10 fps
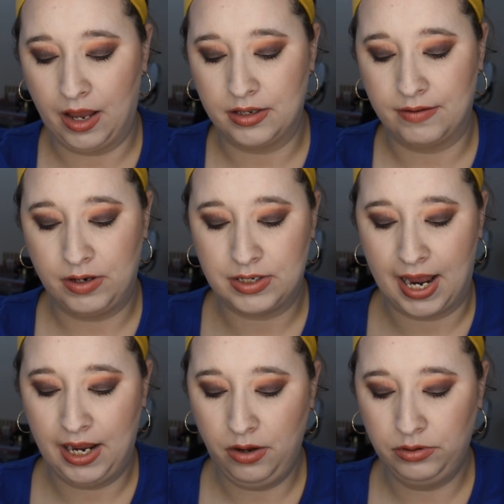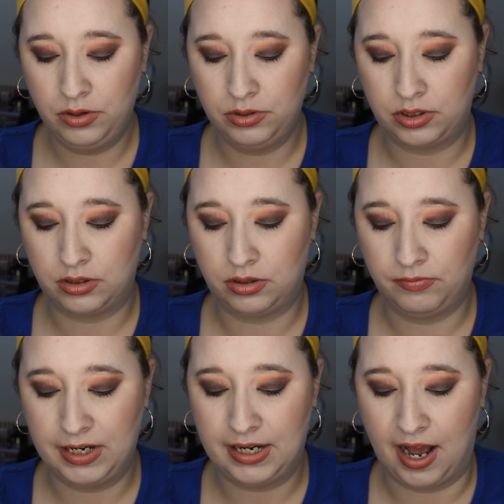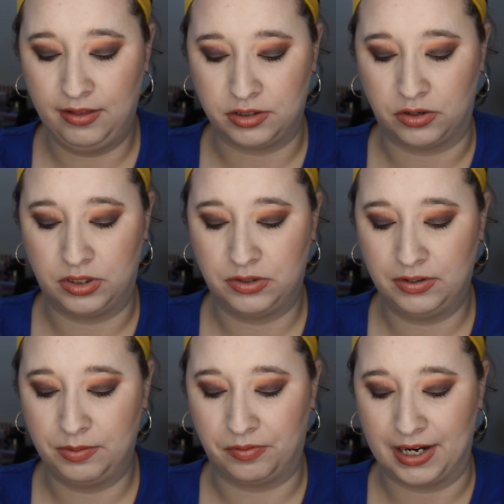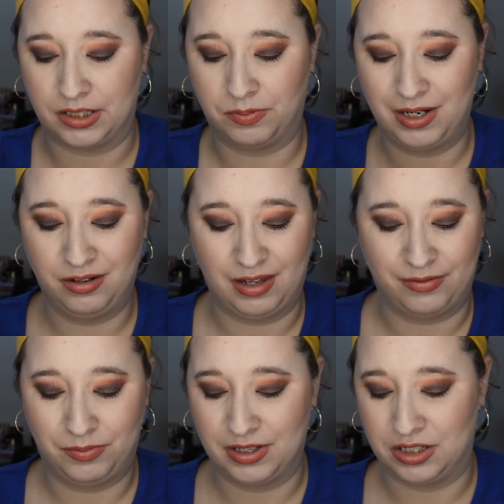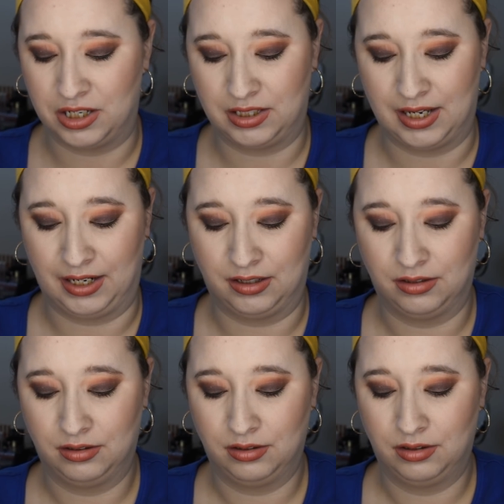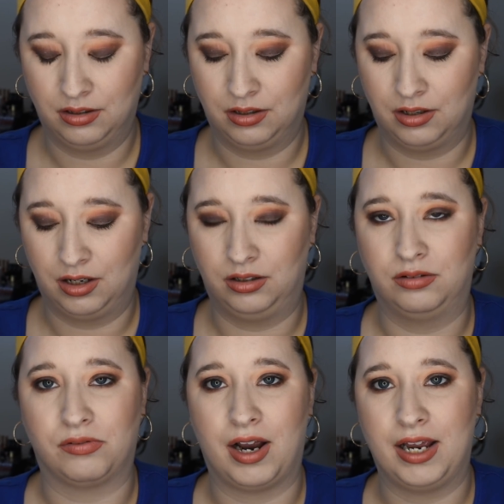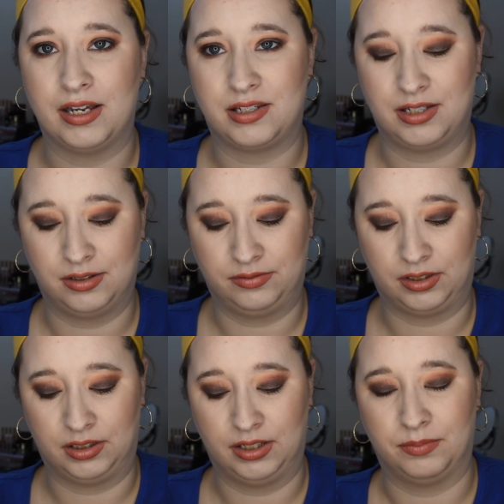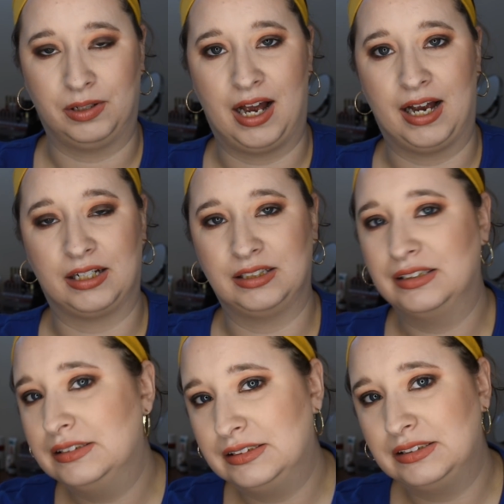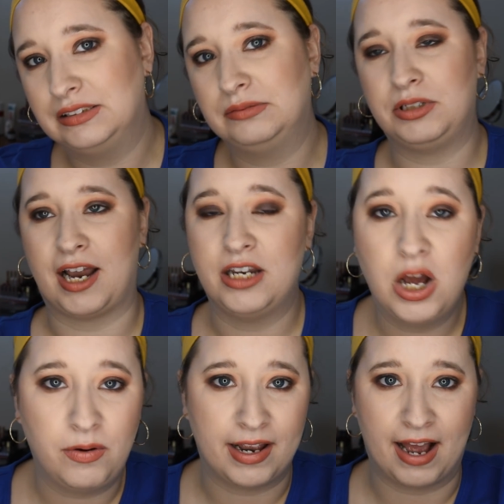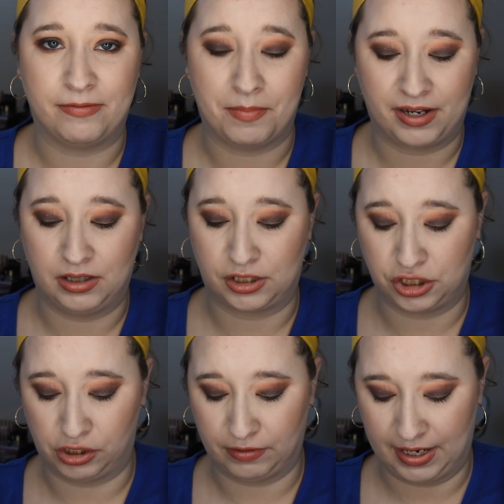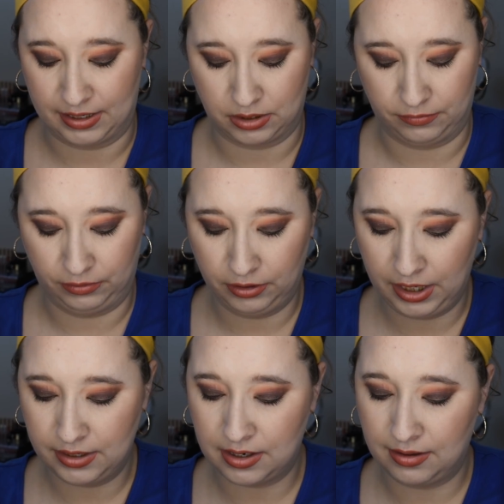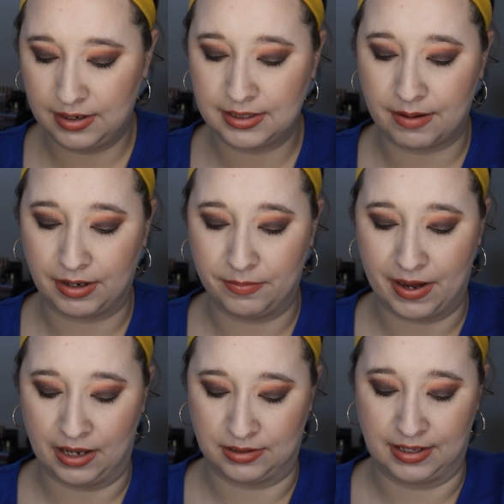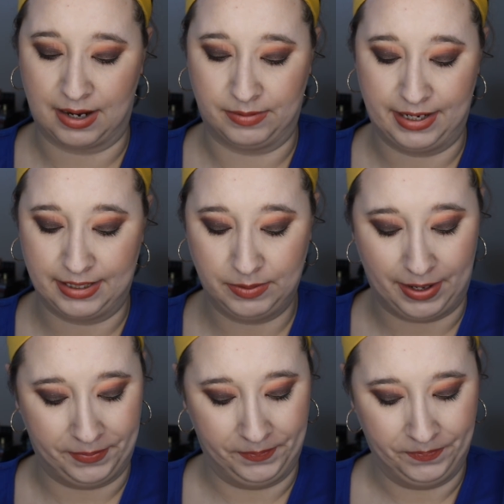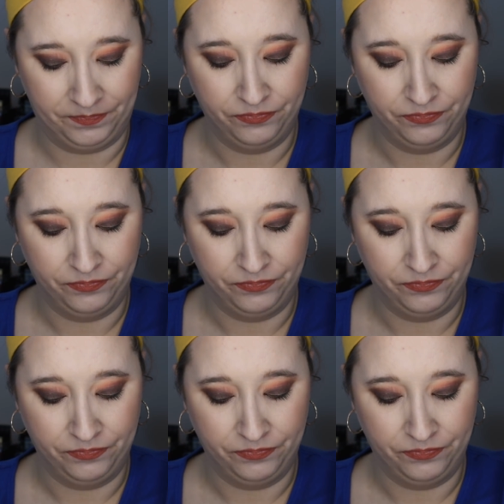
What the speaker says: And if you take out those 3 colors, those 3 brights, what you're left with is just like a gray, a silver, and a black, which I know I have in my collection already. So $38, I'm going to pass on that one as well.